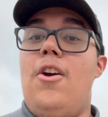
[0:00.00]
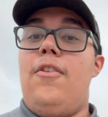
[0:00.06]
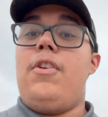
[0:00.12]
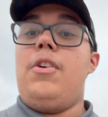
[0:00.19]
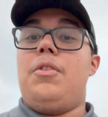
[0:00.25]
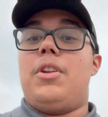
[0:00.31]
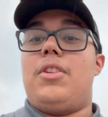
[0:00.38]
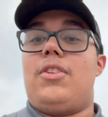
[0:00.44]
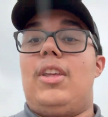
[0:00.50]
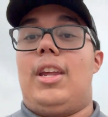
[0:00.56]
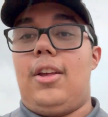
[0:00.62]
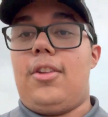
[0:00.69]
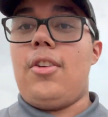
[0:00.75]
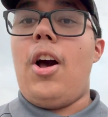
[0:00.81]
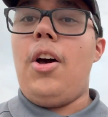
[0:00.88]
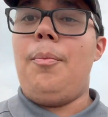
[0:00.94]
phone is getting
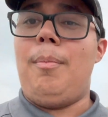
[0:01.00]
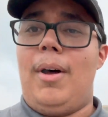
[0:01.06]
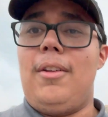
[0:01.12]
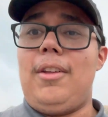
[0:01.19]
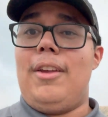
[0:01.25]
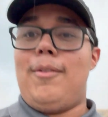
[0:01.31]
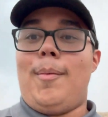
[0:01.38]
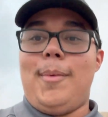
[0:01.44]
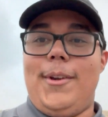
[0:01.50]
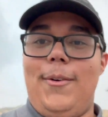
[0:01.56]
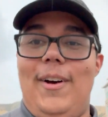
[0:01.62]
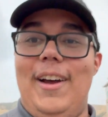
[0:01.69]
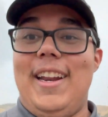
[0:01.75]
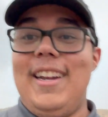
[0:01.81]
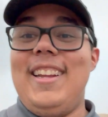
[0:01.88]
unbelievably wet